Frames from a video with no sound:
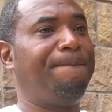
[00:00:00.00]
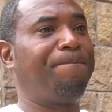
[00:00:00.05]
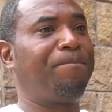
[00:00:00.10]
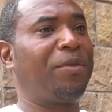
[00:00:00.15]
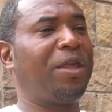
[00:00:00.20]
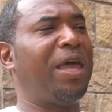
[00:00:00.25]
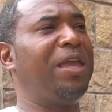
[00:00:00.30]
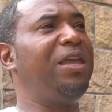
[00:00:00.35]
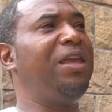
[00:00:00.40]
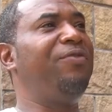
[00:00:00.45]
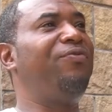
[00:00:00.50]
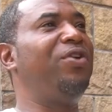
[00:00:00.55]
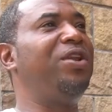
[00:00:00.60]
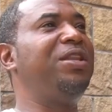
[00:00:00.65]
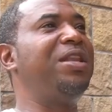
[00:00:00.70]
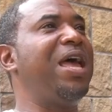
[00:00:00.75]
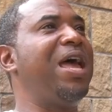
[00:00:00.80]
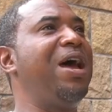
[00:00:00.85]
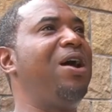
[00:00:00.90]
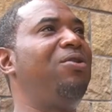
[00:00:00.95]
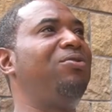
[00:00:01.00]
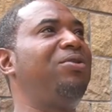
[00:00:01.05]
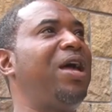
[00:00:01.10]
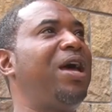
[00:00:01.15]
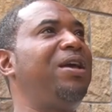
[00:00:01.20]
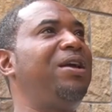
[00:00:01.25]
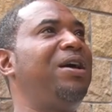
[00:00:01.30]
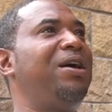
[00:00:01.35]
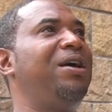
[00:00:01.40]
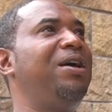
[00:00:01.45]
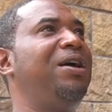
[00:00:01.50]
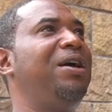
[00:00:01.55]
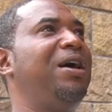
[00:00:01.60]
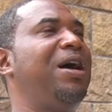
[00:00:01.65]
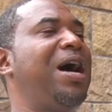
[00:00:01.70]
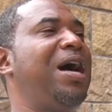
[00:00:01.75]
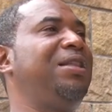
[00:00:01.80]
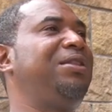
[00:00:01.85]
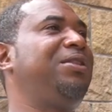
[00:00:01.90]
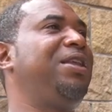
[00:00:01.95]
Like even now, like
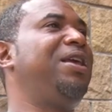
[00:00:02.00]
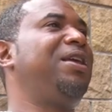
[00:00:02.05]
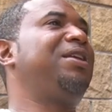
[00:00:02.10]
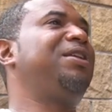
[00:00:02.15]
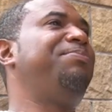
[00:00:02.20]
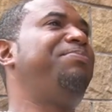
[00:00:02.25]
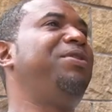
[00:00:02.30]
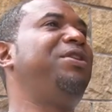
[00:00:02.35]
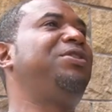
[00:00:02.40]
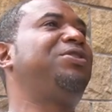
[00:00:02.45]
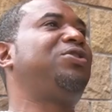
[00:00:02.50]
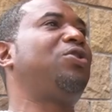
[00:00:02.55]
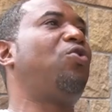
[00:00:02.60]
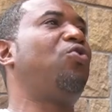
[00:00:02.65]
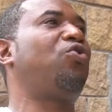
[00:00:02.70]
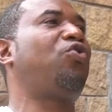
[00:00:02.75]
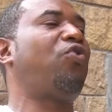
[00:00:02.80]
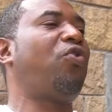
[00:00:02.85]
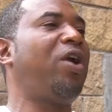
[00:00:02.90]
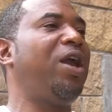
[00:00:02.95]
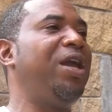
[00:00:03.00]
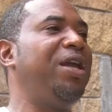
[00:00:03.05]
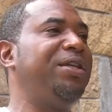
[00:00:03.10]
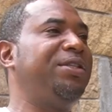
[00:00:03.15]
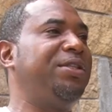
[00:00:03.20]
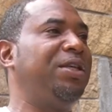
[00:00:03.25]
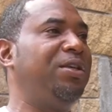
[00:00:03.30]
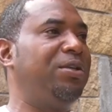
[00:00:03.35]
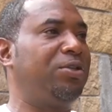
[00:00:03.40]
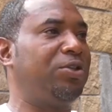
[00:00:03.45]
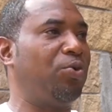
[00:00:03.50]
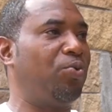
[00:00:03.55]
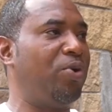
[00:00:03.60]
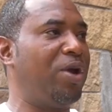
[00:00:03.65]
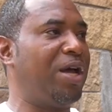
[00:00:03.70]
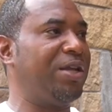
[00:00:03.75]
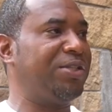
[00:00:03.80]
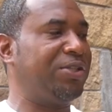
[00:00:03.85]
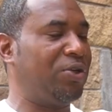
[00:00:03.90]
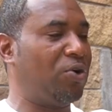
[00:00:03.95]
I think it'd be so crazy to
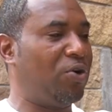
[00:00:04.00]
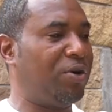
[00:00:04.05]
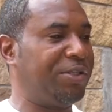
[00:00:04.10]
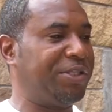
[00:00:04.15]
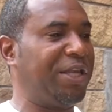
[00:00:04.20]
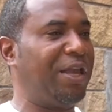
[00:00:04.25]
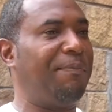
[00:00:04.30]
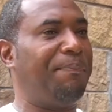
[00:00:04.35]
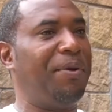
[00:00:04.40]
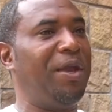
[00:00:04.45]
where I saw St.